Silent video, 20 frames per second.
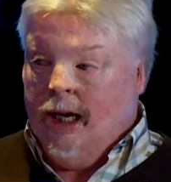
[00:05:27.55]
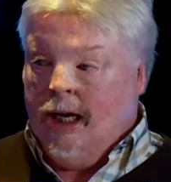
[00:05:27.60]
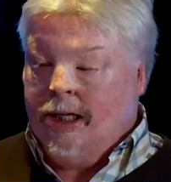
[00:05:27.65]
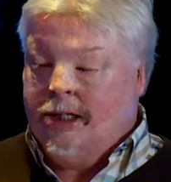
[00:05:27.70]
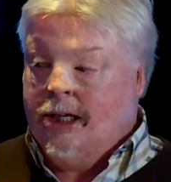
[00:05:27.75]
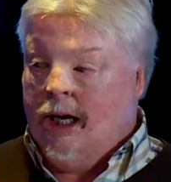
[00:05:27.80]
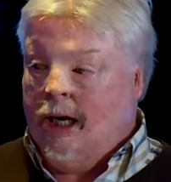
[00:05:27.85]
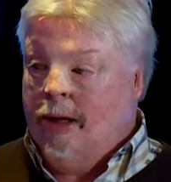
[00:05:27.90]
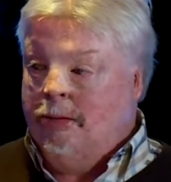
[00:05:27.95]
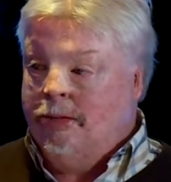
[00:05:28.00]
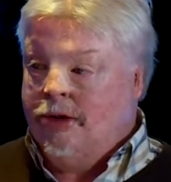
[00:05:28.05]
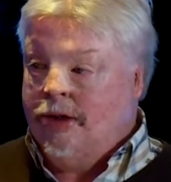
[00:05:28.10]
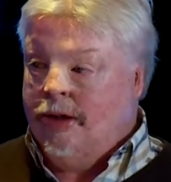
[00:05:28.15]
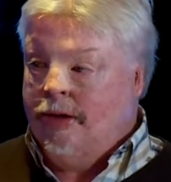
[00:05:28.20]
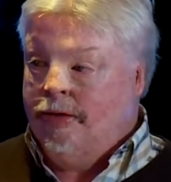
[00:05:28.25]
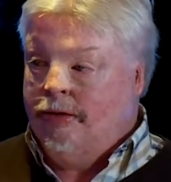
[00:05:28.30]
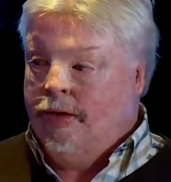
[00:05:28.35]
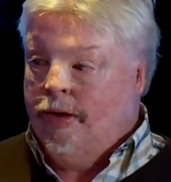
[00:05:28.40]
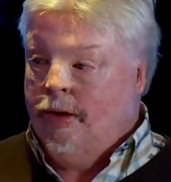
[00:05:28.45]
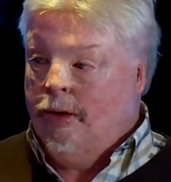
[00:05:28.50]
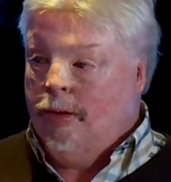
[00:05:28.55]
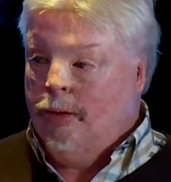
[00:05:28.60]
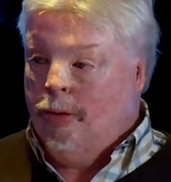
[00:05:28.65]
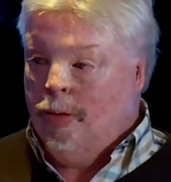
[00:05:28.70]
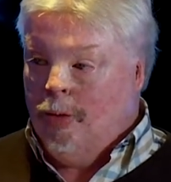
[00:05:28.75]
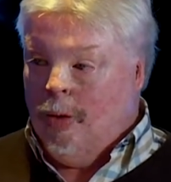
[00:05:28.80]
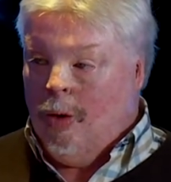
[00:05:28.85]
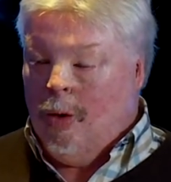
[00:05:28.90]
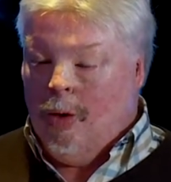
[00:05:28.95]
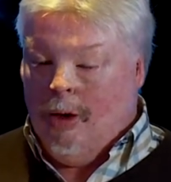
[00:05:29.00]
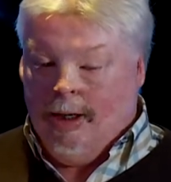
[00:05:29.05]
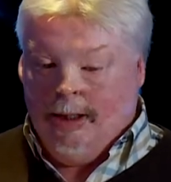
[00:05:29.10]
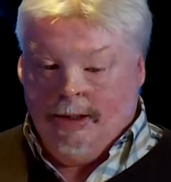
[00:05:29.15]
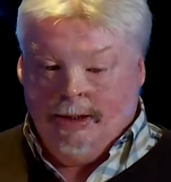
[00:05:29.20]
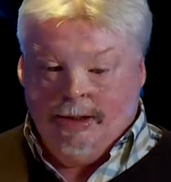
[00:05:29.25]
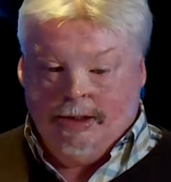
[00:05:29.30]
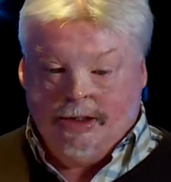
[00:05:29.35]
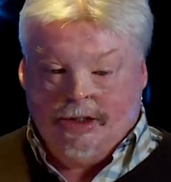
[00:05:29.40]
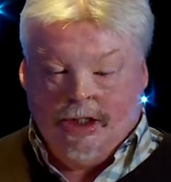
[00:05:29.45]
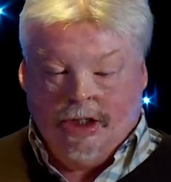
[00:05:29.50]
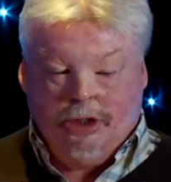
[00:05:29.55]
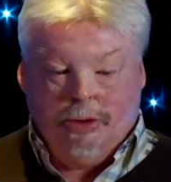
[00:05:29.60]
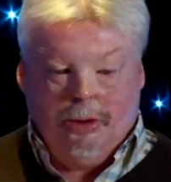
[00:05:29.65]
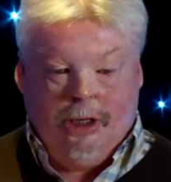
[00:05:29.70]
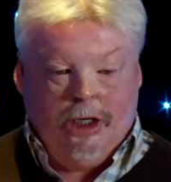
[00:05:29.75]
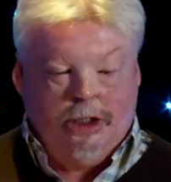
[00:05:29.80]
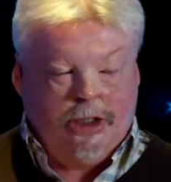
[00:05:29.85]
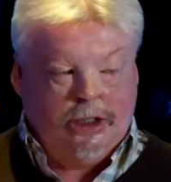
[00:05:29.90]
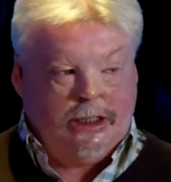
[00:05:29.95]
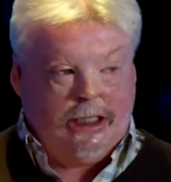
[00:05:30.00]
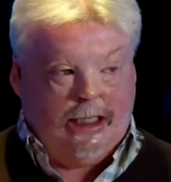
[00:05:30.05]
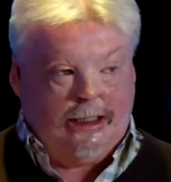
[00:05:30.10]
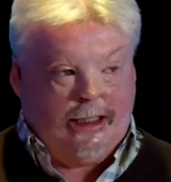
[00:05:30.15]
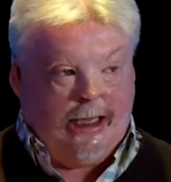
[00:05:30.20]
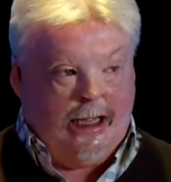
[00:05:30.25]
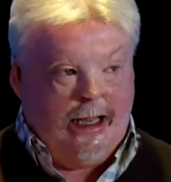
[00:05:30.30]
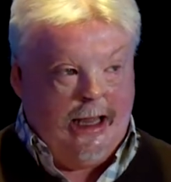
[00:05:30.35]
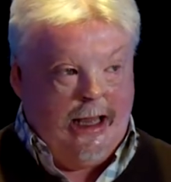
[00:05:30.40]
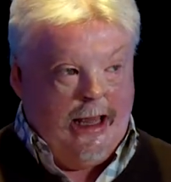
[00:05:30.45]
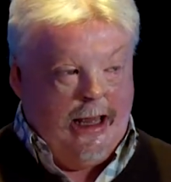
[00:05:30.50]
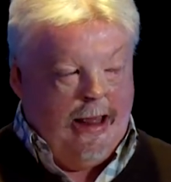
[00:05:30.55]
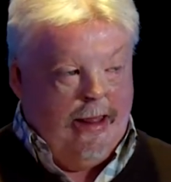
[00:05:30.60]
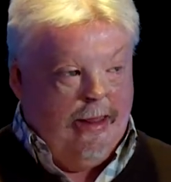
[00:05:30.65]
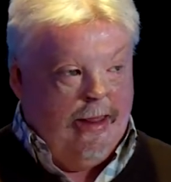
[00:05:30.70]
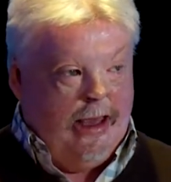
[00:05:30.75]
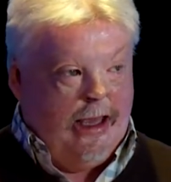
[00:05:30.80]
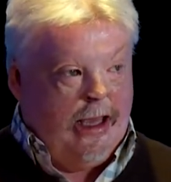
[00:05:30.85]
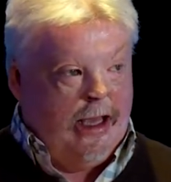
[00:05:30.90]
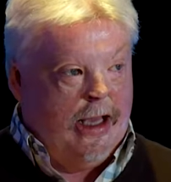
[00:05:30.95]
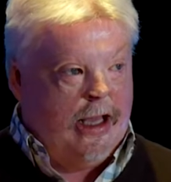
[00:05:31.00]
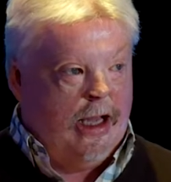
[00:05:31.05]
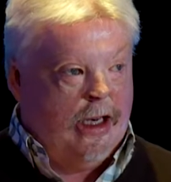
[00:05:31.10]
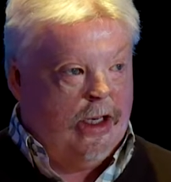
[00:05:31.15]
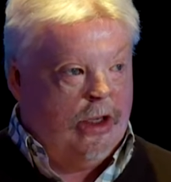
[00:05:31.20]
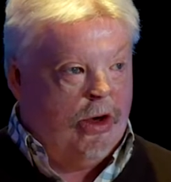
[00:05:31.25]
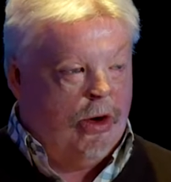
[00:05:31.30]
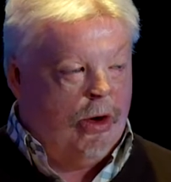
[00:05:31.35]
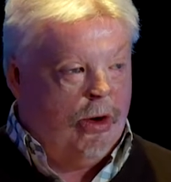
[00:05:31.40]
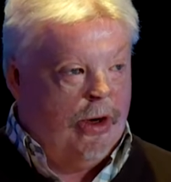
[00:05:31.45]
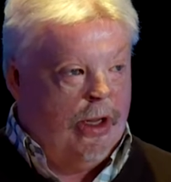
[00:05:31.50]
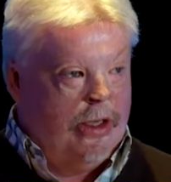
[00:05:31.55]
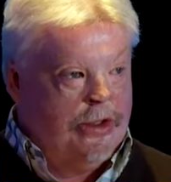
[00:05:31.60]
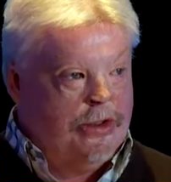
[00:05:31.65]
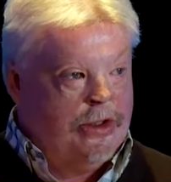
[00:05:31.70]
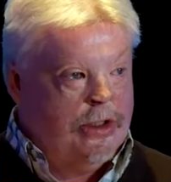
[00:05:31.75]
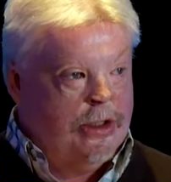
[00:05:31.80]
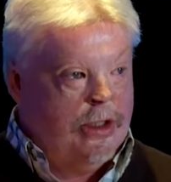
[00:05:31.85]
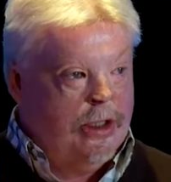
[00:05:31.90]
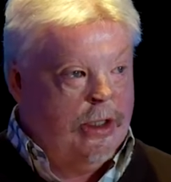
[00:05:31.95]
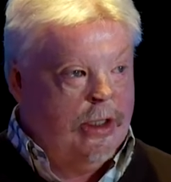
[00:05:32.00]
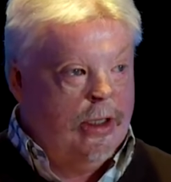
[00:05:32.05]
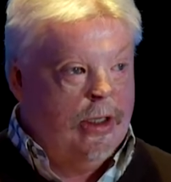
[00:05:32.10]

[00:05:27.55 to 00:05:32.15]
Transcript: in times of war and situations like that, they can cut corners.